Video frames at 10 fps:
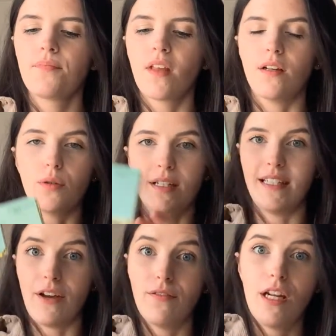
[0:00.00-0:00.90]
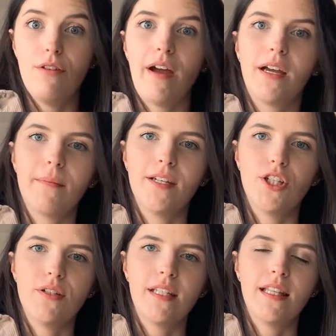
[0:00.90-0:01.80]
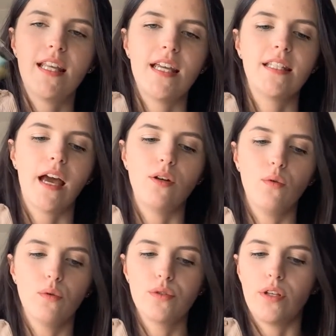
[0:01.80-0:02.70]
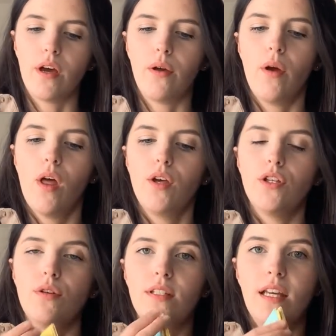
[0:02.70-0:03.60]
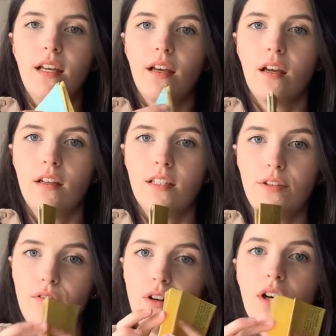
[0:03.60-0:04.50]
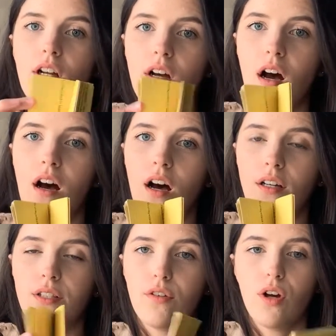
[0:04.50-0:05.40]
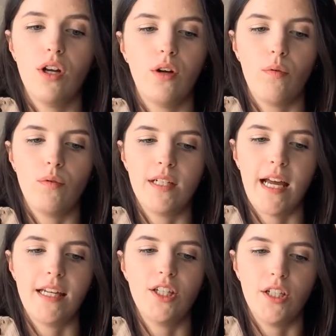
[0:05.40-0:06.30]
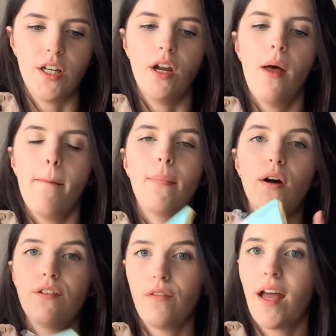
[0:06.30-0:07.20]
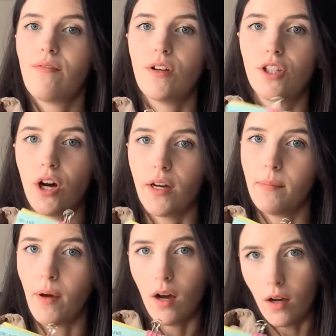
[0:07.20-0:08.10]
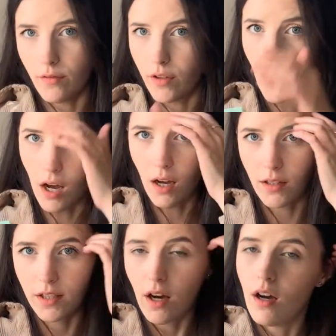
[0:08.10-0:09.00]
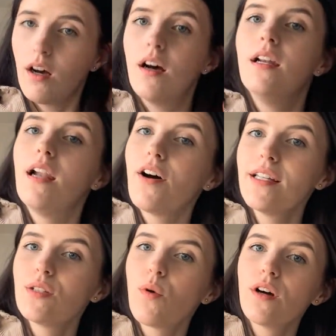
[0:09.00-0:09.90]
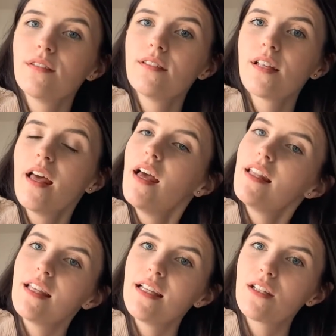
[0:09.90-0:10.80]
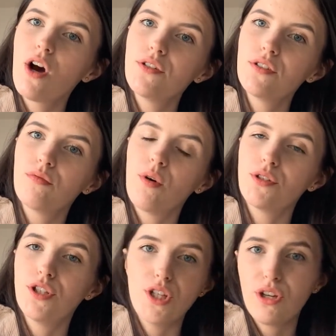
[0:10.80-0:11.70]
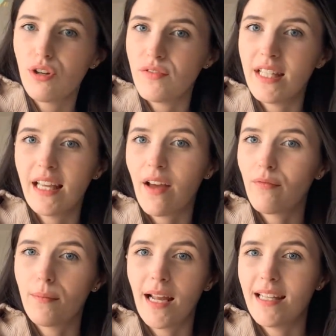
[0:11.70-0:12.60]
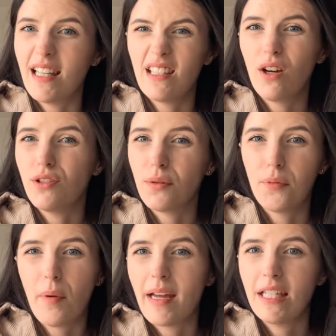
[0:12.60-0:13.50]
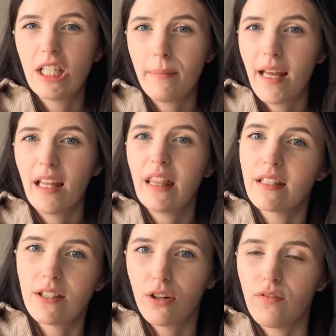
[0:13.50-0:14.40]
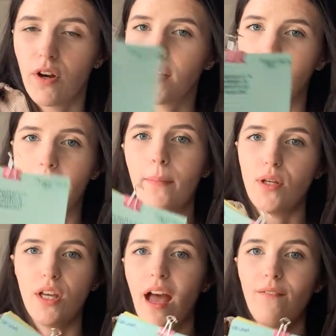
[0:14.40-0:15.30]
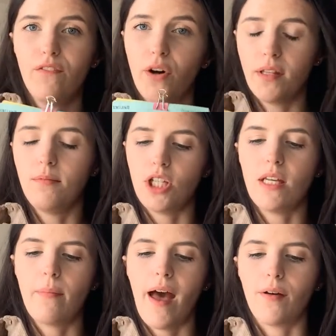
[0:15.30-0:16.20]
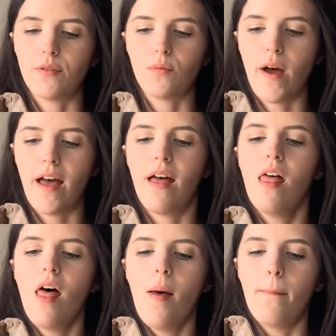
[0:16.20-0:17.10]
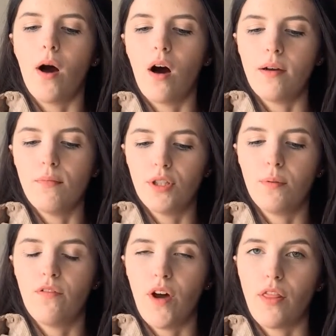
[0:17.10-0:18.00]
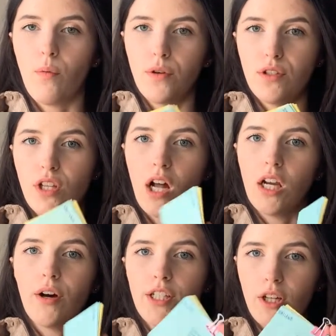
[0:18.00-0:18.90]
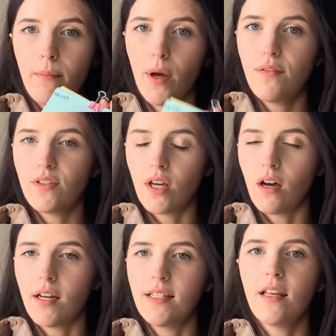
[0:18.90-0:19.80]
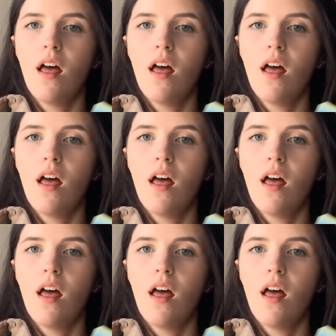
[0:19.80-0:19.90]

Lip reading: So I definitely recommend using these, and also using different coloured cards for colour coordination. My favourite type of cards are lined ones. These kind of ones you can obviously get from places like WH Smith and stuff like that, but you can find them cheaper elsewhere. But I much prefer the ones that are lined on both sides.